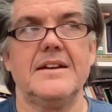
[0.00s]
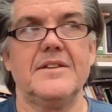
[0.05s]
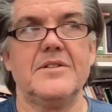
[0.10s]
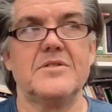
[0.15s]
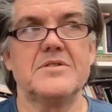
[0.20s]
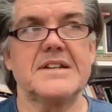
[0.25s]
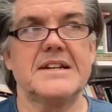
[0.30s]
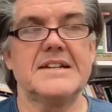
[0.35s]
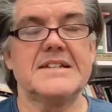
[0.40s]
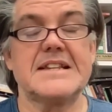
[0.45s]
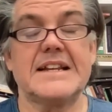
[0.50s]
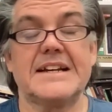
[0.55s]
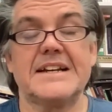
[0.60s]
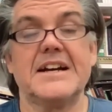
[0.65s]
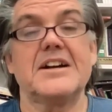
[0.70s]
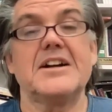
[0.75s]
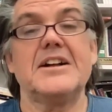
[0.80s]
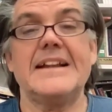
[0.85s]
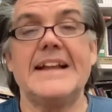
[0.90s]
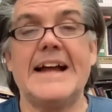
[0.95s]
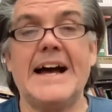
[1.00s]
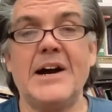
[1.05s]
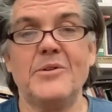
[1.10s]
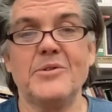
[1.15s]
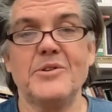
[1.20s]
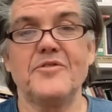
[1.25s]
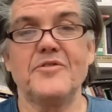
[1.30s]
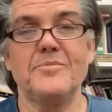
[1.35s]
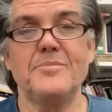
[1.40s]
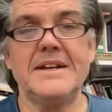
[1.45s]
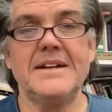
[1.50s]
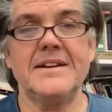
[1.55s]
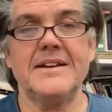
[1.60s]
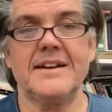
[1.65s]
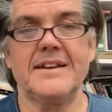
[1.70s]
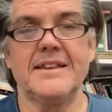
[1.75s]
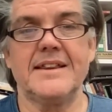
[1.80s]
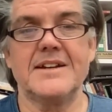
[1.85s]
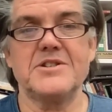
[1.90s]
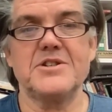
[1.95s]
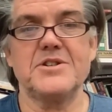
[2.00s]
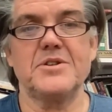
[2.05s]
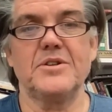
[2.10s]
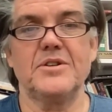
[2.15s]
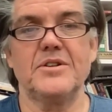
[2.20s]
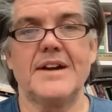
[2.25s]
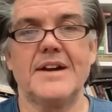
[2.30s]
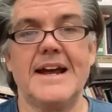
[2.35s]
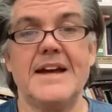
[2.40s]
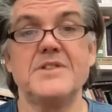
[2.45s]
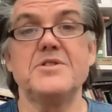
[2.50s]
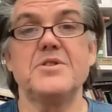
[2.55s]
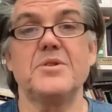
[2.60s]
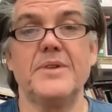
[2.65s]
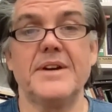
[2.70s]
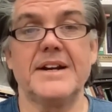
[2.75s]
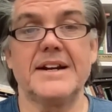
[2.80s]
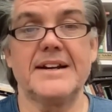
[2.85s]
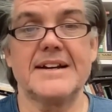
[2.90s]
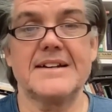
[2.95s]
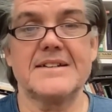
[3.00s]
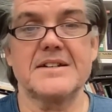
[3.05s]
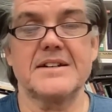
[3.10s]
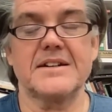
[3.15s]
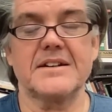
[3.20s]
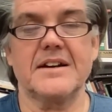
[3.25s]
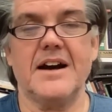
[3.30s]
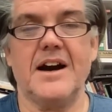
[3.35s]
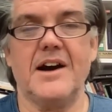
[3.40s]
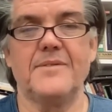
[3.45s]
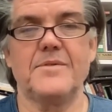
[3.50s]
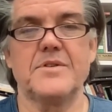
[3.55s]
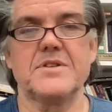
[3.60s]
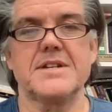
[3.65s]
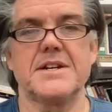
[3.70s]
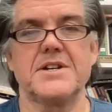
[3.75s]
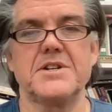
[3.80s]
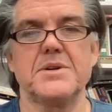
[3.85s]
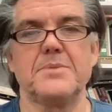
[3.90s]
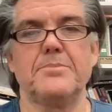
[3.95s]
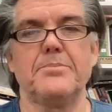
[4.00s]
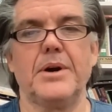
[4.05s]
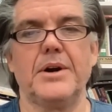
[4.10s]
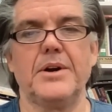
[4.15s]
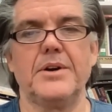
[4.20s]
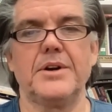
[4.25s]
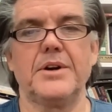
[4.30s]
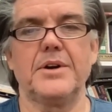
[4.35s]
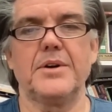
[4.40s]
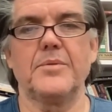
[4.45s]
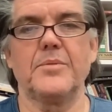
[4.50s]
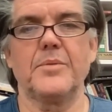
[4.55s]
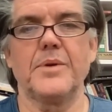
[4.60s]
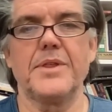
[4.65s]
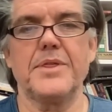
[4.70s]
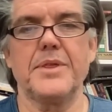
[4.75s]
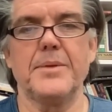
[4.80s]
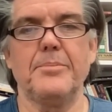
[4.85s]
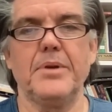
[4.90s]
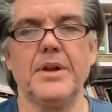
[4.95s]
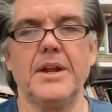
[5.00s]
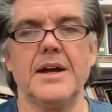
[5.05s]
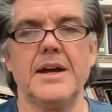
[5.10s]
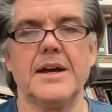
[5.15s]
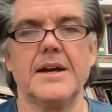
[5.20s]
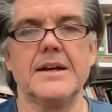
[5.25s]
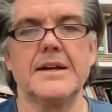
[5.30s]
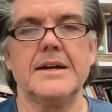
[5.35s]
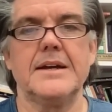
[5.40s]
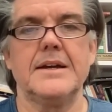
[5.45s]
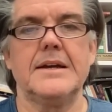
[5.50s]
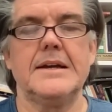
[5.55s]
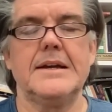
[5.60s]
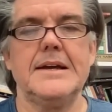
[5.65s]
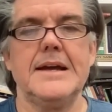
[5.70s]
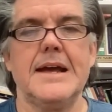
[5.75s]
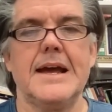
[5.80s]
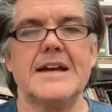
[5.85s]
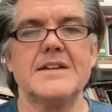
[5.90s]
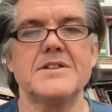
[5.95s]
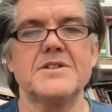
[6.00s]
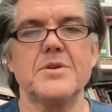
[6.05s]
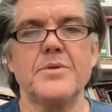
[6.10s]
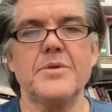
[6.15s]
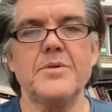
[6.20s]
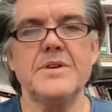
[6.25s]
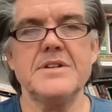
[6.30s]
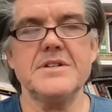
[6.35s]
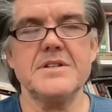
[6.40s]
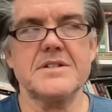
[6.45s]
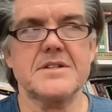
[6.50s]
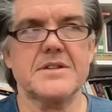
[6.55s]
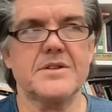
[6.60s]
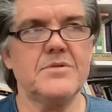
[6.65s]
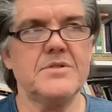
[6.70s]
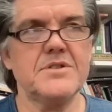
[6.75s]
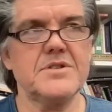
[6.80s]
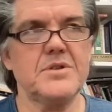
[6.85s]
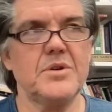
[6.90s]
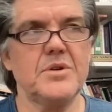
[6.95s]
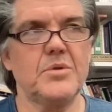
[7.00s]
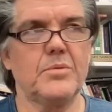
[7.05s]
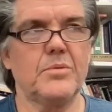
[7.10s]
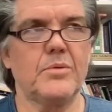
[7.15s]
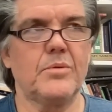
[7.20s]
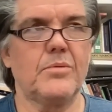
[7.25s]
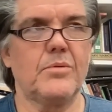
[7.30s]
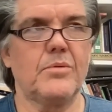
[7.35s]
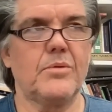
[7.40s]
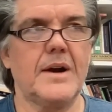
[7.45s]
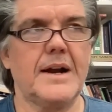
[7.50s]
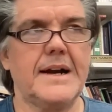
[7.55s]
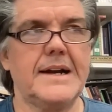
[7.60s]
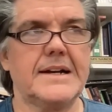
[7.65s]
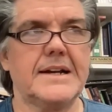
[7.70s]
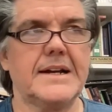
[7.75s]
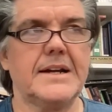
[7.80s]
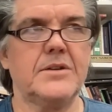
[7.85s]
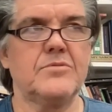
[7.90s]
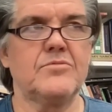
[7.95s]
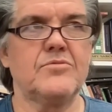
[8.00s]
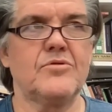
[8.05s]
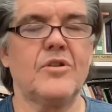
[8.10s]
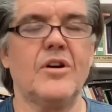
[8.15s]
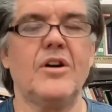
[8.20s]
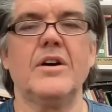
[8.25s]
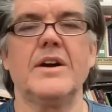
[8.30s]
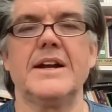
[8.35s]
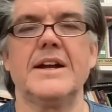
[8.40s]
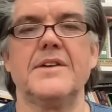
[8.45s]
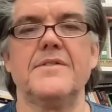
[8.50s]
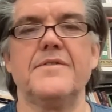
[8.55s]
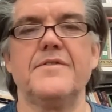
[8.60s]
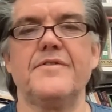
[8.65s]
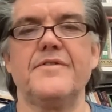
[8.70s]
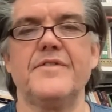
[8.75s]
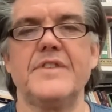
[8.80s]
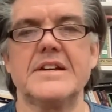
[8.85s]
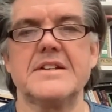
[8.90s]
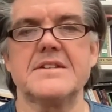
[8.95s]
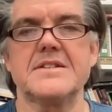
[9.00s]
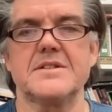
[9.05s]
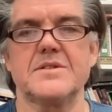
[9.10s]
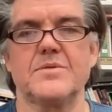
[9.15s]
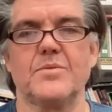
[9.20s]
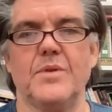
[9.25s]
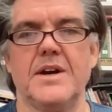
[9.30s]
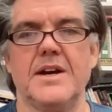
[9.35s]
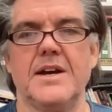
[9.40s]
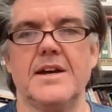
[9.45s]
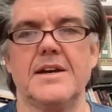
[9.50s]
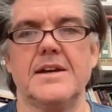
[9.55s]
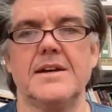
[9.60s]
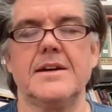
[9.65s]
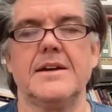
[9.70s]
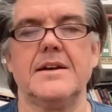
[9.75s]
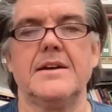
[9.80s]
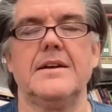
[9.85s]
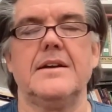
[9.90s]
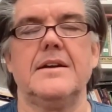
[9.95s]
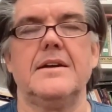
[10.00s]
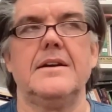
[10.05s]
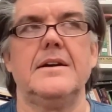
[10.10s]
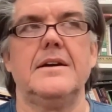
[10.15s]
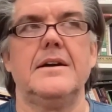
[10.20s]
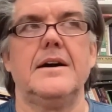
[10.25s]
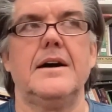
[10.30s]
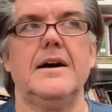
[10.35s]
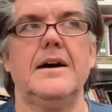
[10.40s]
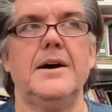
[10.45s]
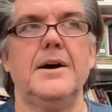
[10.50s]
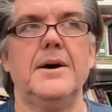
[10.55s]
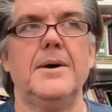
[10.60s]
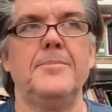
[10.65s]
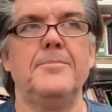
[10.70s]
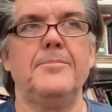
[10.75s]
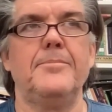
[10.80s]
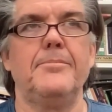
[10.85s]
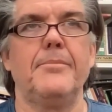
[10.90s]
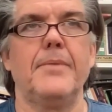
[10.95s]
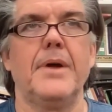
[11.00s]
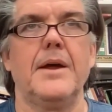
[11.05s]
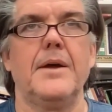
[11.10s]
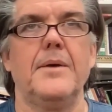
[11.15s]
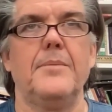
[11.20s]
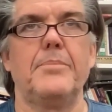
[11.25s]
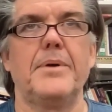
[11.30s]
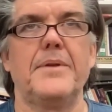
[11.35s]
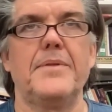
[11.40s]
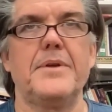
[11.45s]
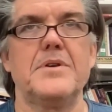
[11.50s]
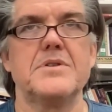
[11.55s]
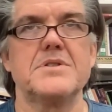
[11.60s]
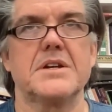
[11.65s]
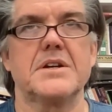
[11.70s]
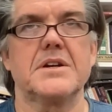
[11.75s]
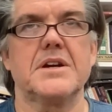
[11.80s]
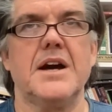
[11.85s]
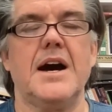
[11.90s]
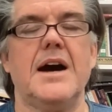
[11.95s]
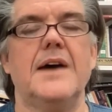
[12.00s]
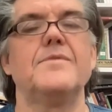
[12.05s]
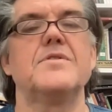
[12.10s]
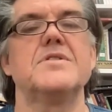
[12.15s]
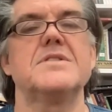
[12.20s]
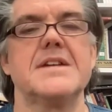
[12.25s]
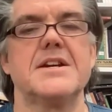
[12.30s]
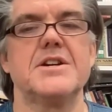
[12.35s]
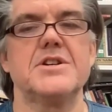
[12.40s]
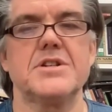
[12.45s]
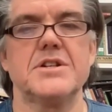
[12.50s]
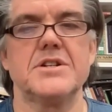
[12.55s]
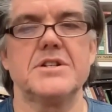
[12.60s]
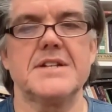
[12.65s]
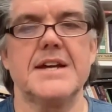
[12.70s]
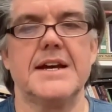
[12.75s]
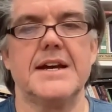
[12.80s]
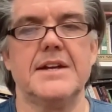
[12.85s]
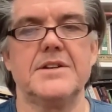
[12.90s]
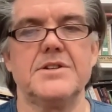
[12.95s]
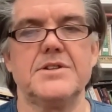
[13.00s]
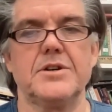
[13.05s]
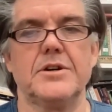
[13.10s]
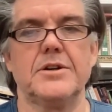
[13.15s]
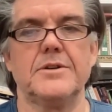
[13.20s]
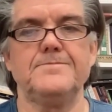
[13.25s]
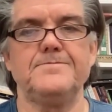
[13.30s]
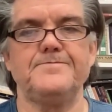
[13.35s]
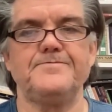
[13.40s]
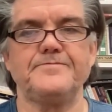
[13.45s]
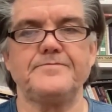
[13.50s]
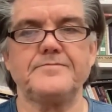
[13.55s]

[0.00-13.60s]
It's like a cloud of meaning that you're entering as a conversation partner with the play. And so there is no right and wrong in a fixed way, but there's a conversation to enter.